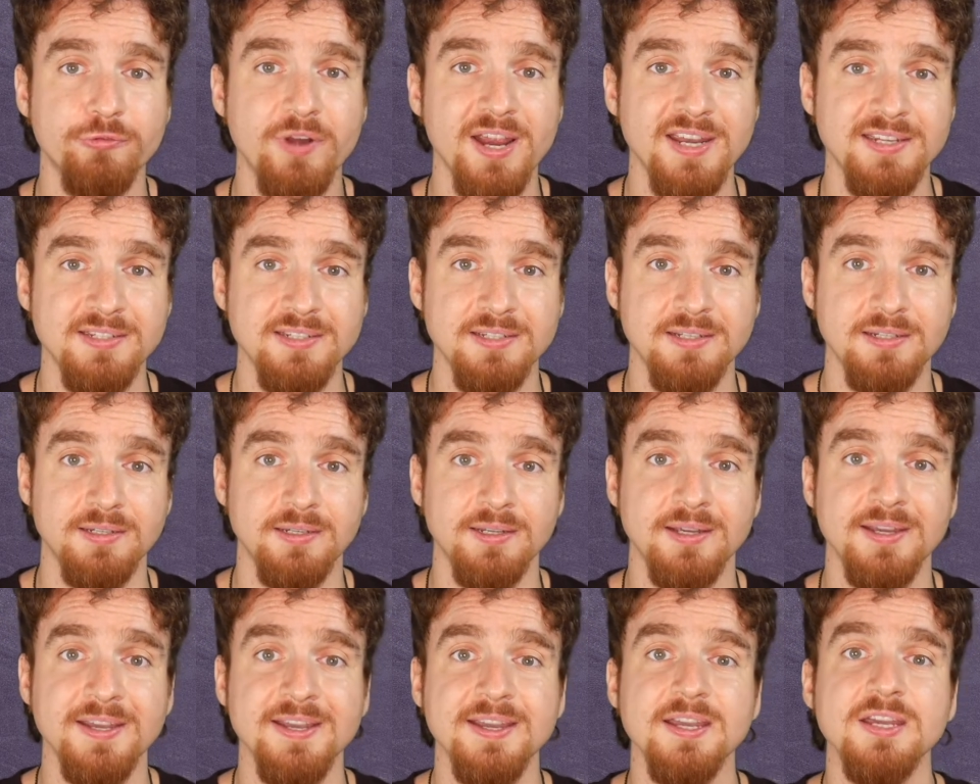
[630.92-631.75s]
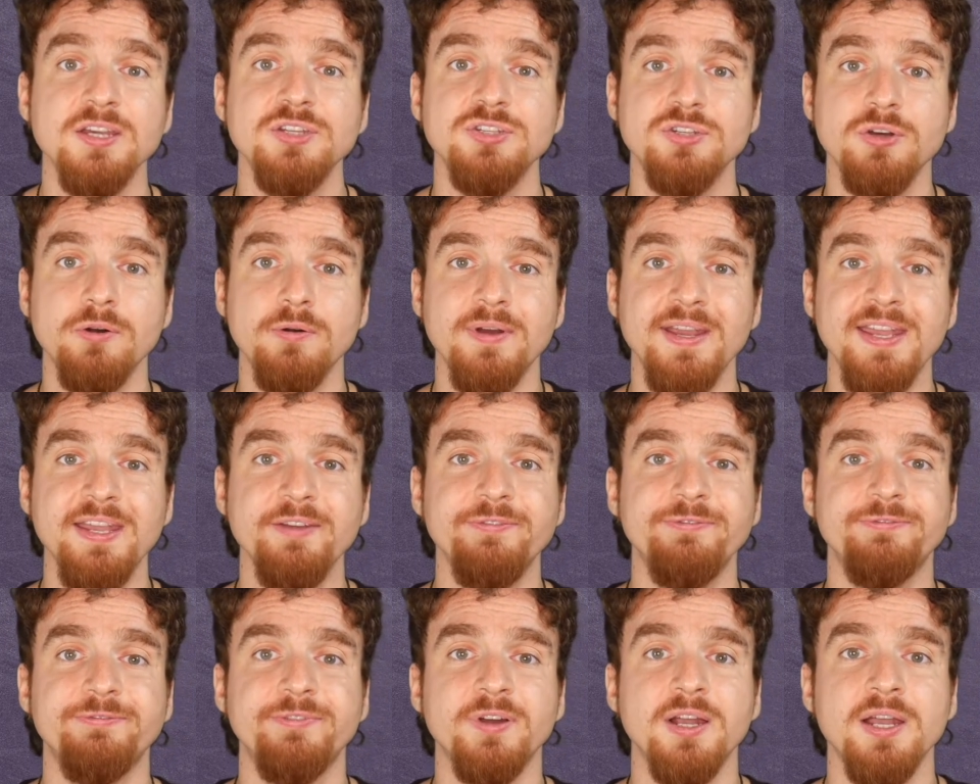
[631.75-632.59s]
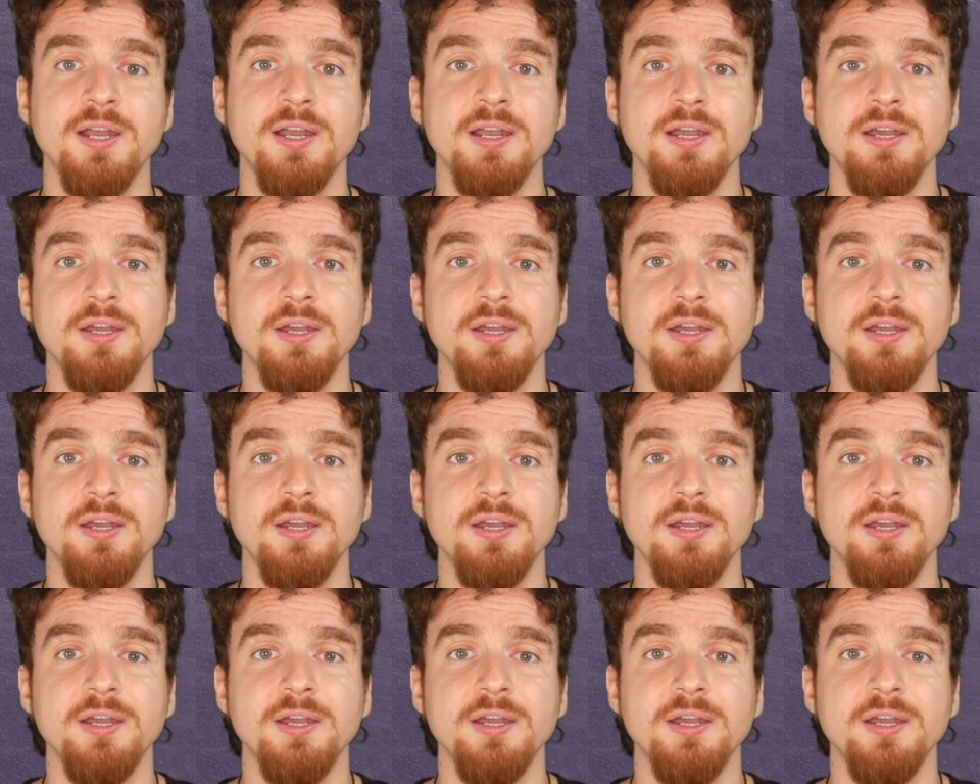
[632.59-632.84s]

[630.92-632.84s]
Threaten. So if